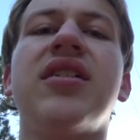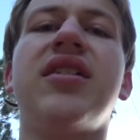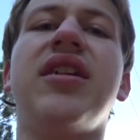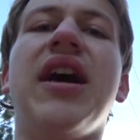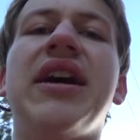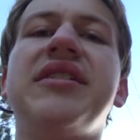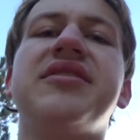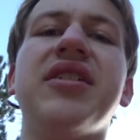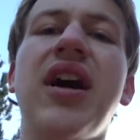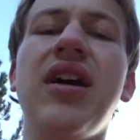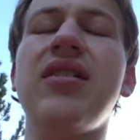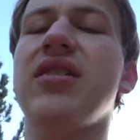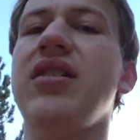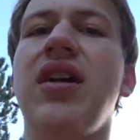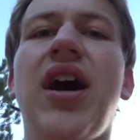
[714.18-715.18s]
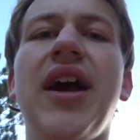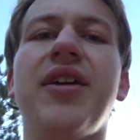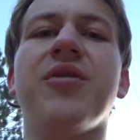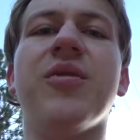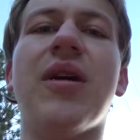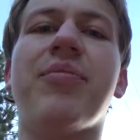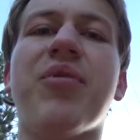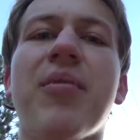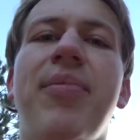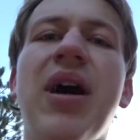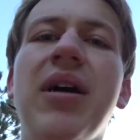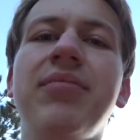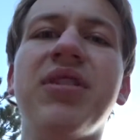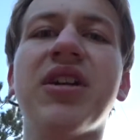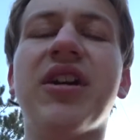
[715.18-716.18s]
Guys, I grew up
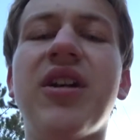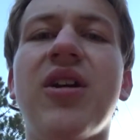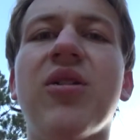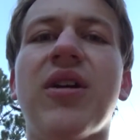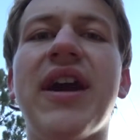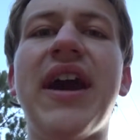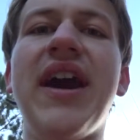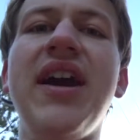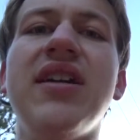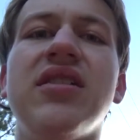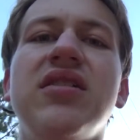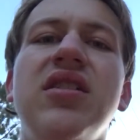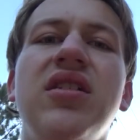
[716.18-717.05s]
Republican, okay?